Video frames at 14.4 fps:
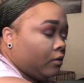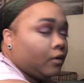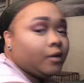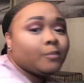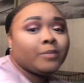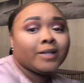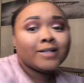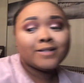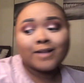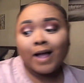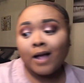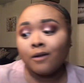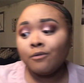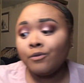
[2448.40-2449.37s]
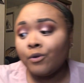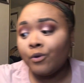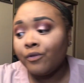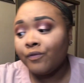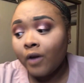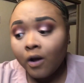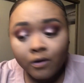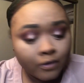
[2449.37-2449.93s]
Plus, I don't know if
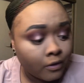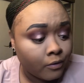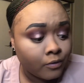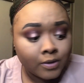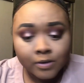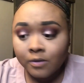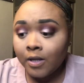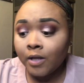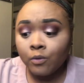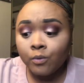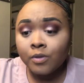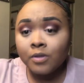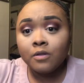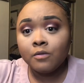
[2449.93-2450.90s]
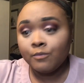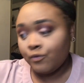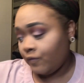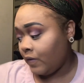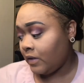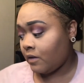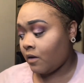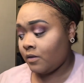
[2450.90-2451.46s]
y'all noticed, like, going to
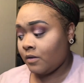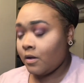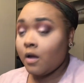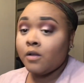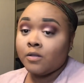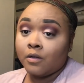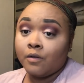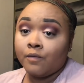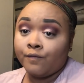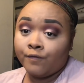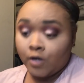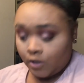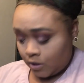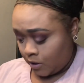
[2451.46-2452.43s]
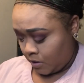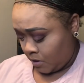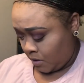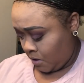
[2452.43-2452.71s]
movies is a fucking,